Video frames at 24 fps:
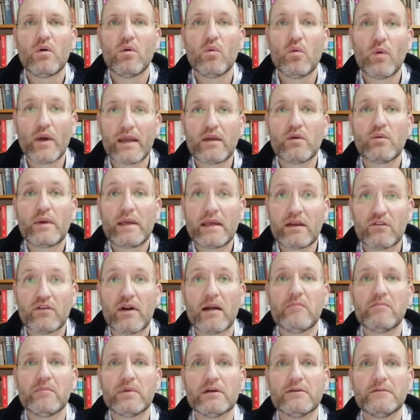When We
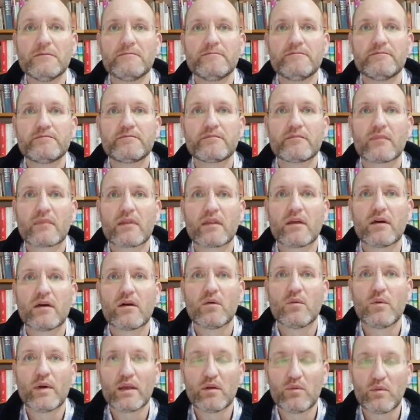Grumble.
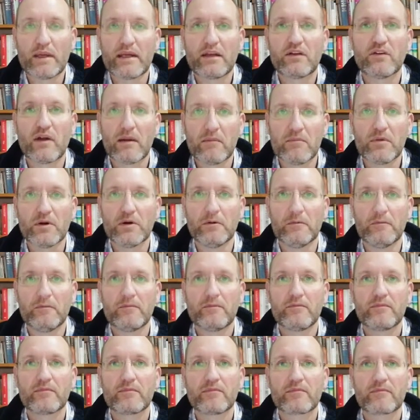When We Grumble.
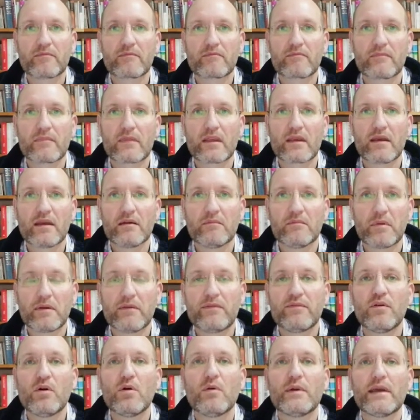
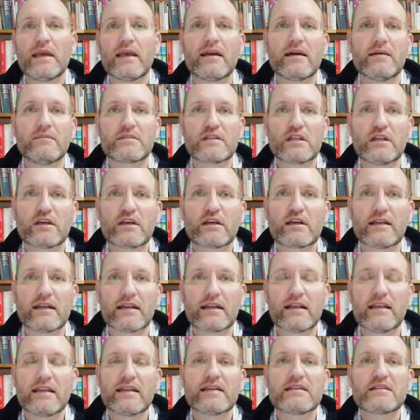Before we come to look at
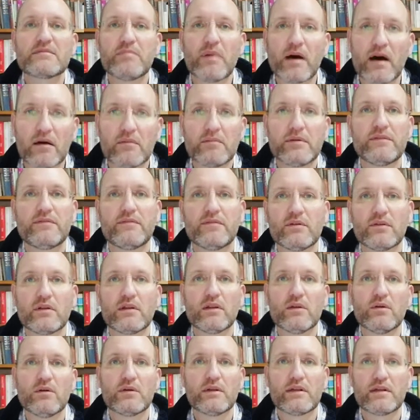it, let us bow before the
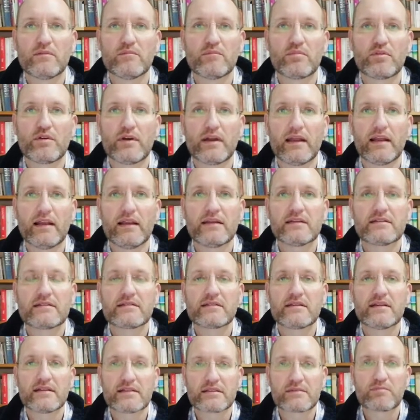Lord in prayer.
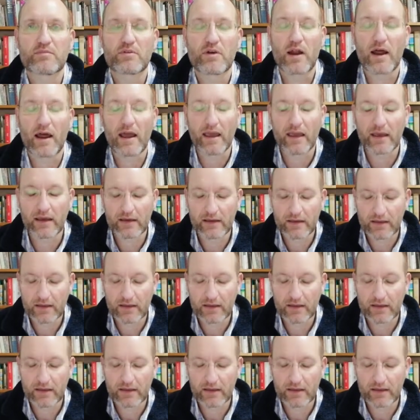Let's, let's pray.